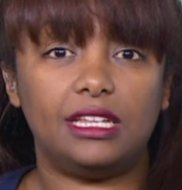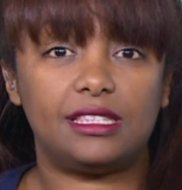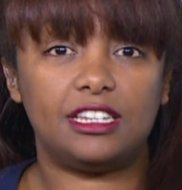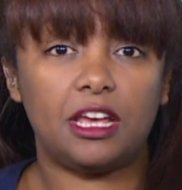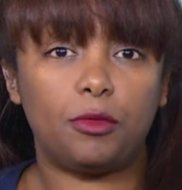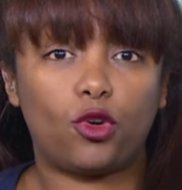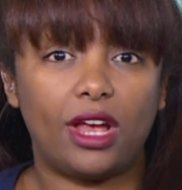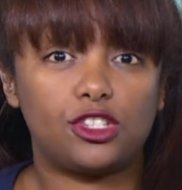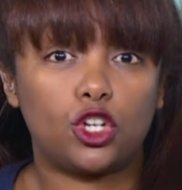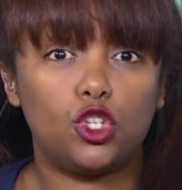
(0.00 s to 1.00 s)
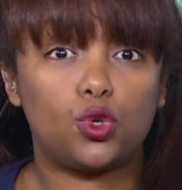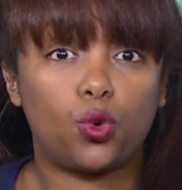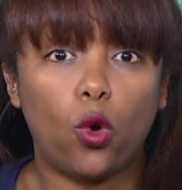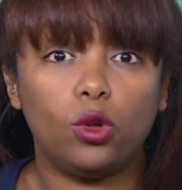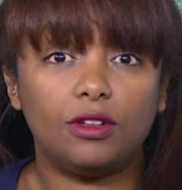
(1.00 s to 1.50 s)
is, the Democrats'
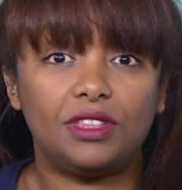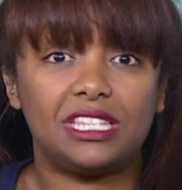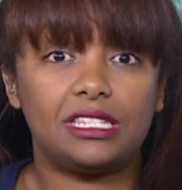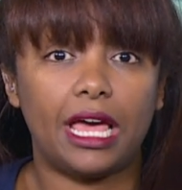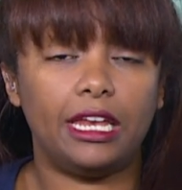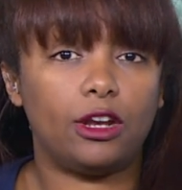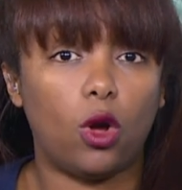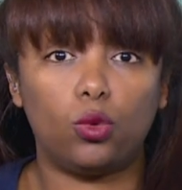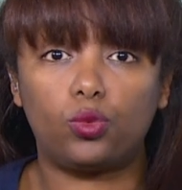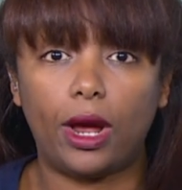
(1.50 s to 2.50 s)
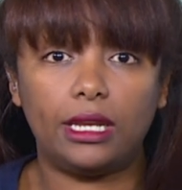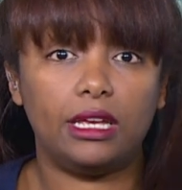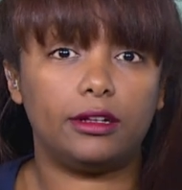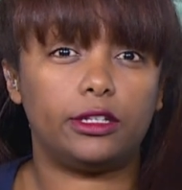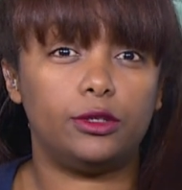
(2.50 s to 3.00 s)
control of the Senate already
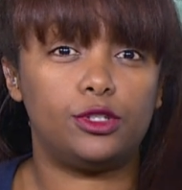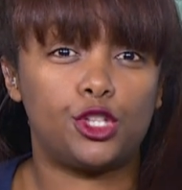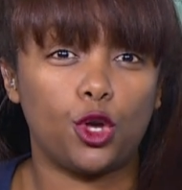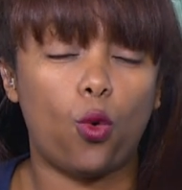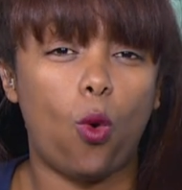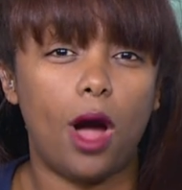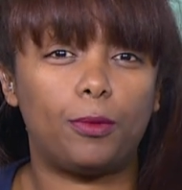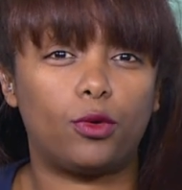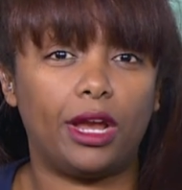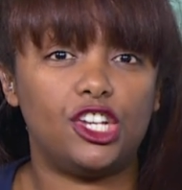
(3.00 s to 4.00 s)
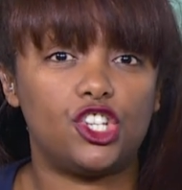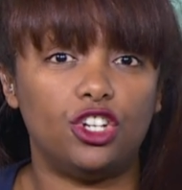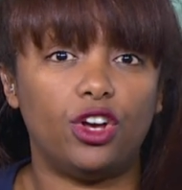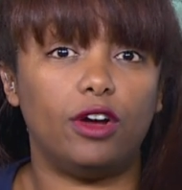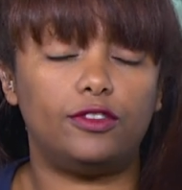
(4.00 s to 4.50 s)
includes the
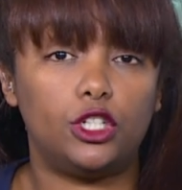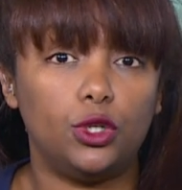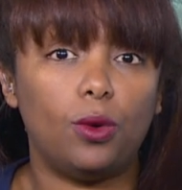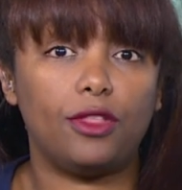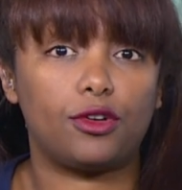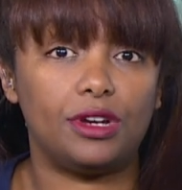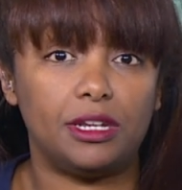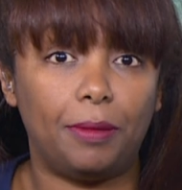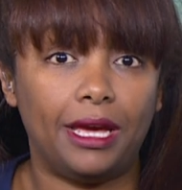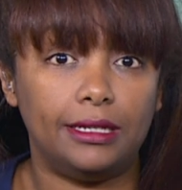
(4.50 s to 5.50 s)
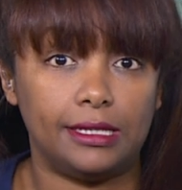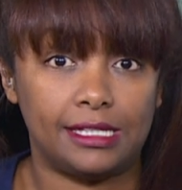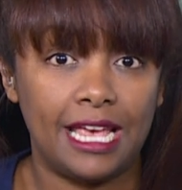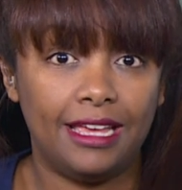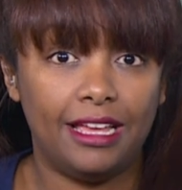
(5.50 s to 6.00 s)
cooperation of two other
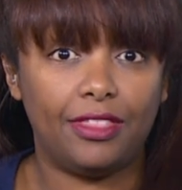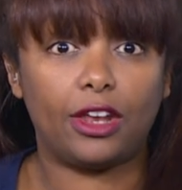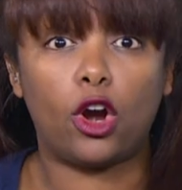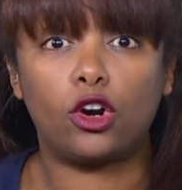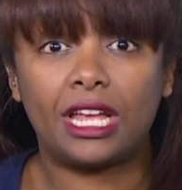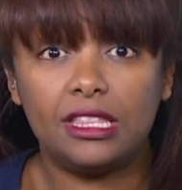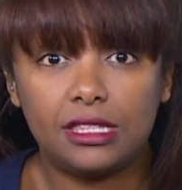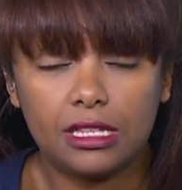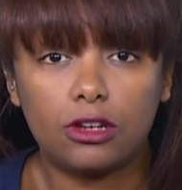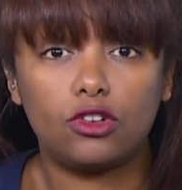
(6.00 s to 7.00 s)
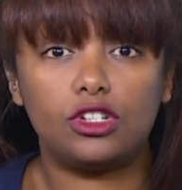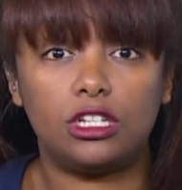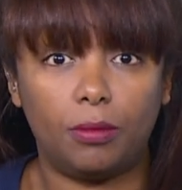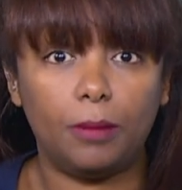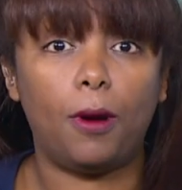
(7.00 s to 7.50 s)
independents that are considered
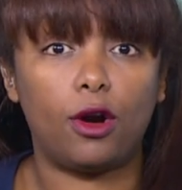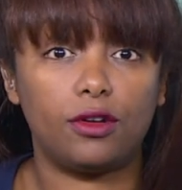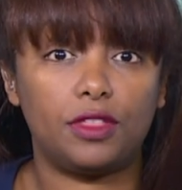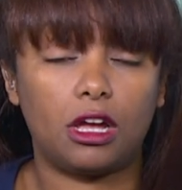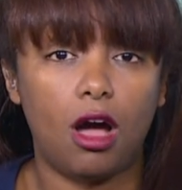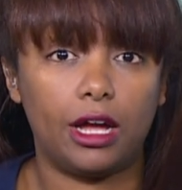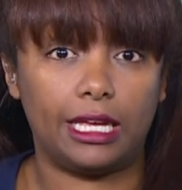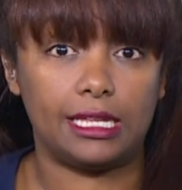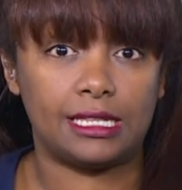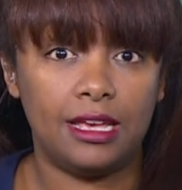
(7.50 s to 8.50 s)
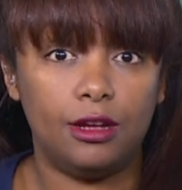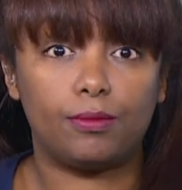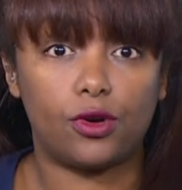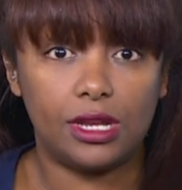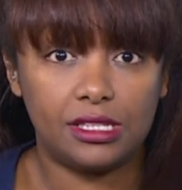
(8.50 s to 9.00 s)
to be part of the caucus.
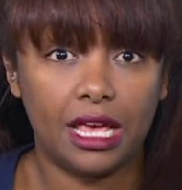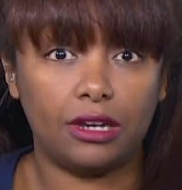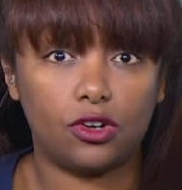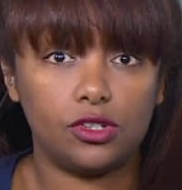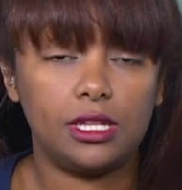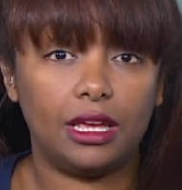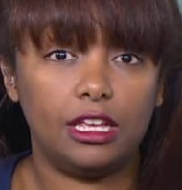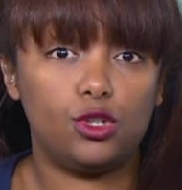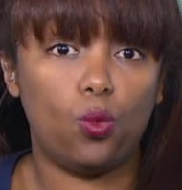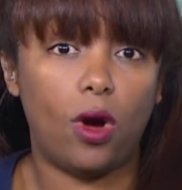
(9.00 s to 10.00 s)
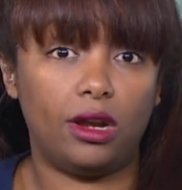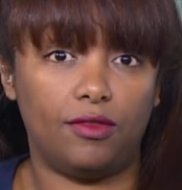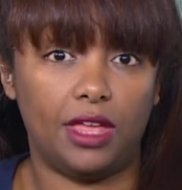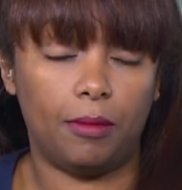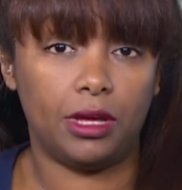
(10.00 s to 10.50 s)
Bernie Sanders is one
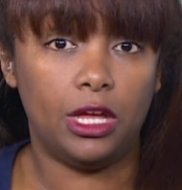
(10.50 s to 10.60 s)
of them.